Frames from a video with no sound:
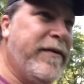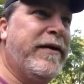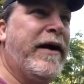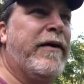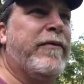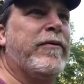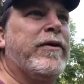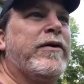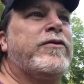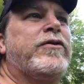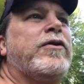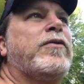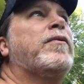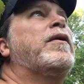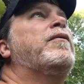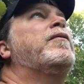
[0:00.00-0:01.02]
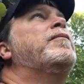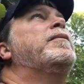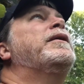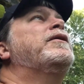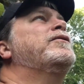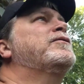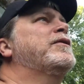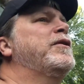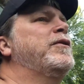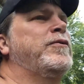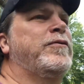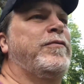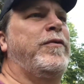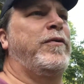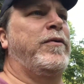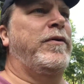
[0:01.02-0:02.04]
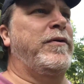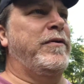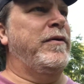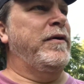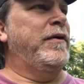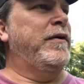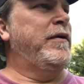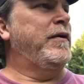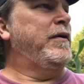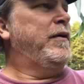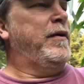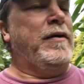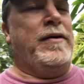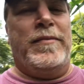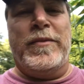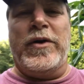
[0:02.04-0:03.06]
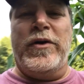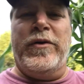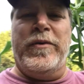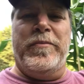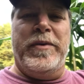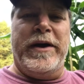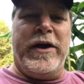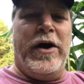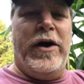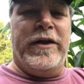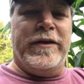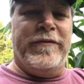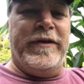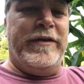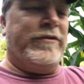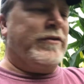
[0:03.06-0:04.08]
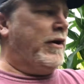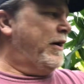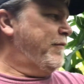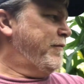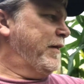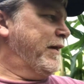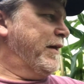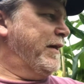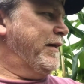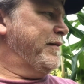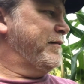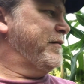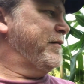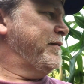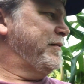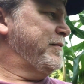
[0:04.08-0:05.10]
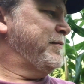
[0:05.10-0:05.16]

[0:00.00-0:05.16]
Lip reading: Not really sure what we'll be using those for. I'm going to pick all of these off, I guess.